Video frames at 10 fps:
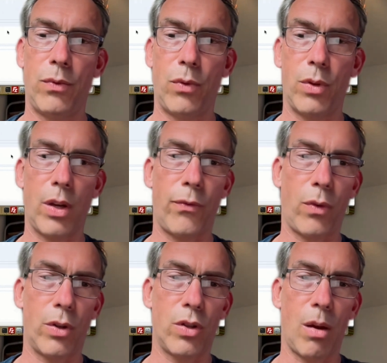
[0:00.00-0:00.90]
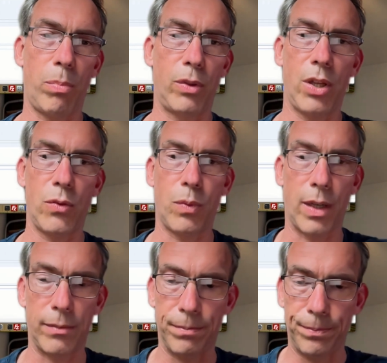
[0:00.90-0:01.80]
For example, this
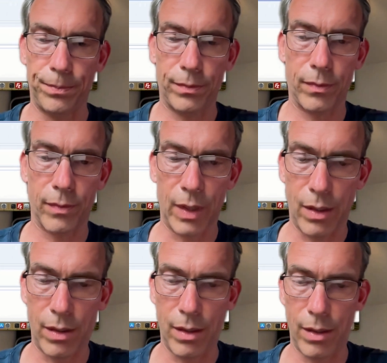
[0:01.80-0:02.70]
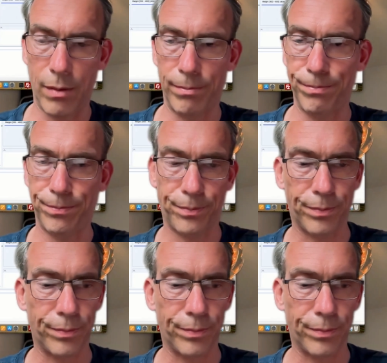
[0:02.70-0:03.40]
one. Um,